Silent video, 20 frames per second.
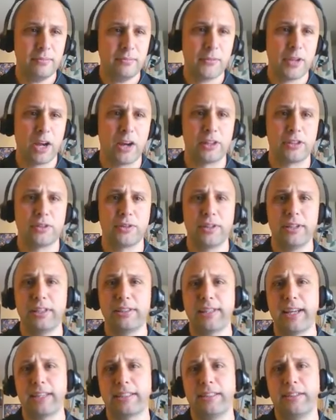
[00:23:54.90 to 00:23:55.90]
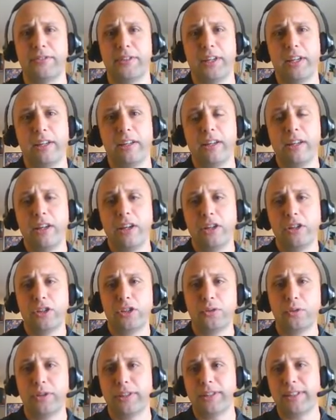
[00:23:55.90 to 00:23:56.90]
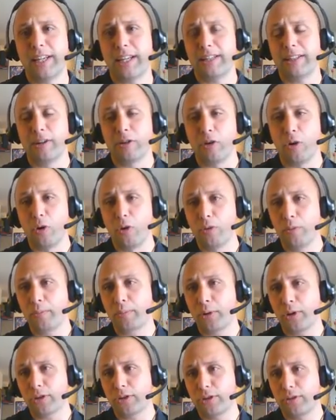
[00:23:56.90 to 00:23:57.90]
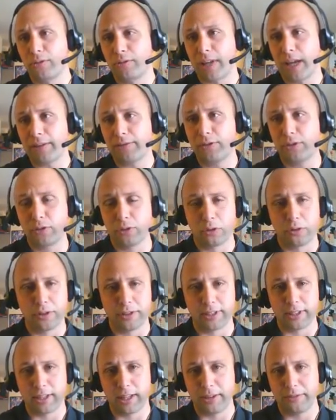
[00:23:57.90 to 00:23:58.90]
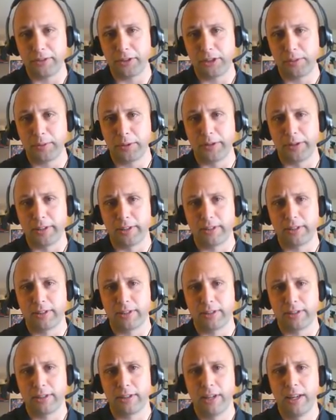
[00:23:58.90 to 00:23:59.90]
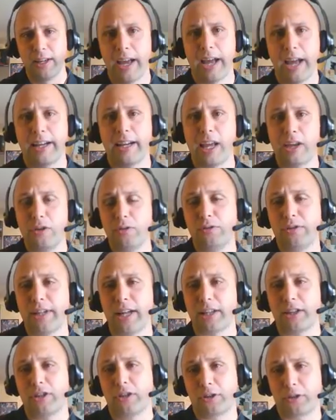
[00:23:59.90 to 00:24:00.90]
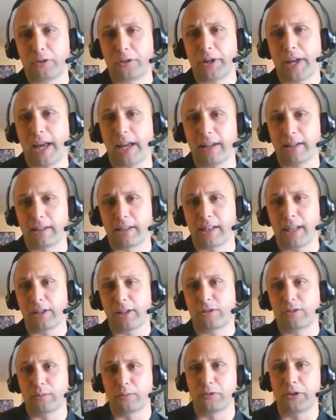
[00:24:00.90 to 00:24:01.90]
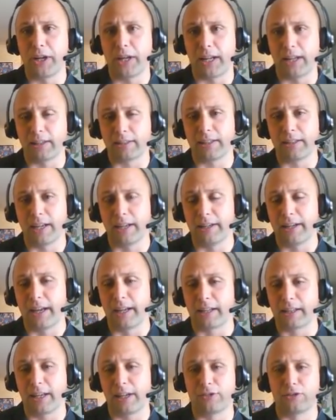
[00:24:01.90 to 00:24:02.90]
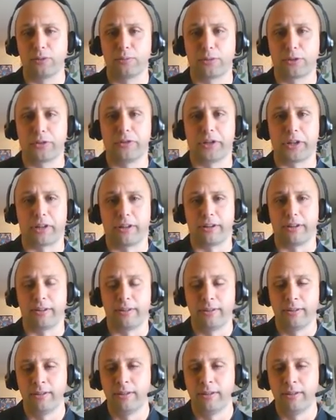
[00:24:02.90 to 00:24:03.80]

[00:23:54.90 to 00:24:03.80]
All right, so in this activity, students take their own personal life stories and life experiences, and they use that to create classroom readings and classroom curricula.